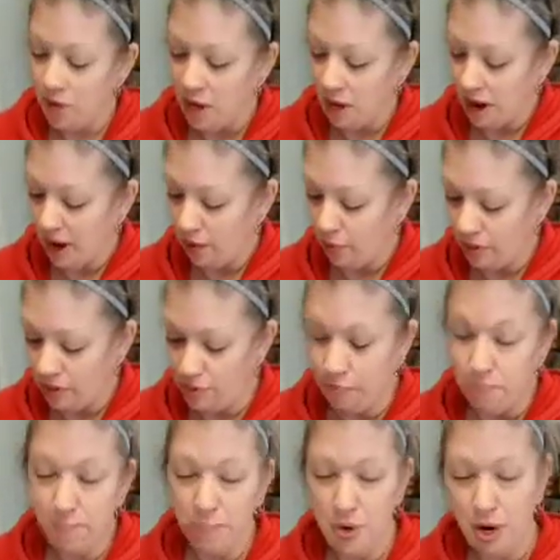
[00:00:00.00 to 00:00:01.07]
I would
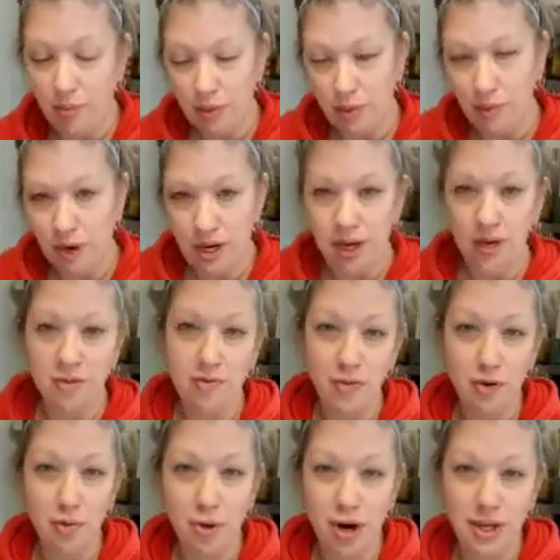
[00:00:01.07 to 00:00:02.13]
probably put it in a
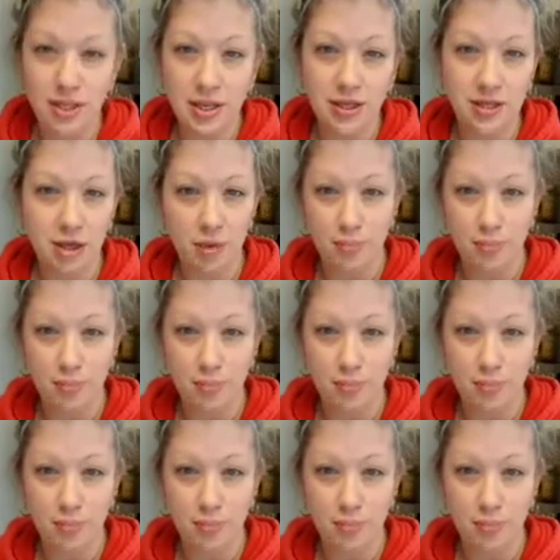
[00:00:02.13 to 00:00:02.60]
food processor,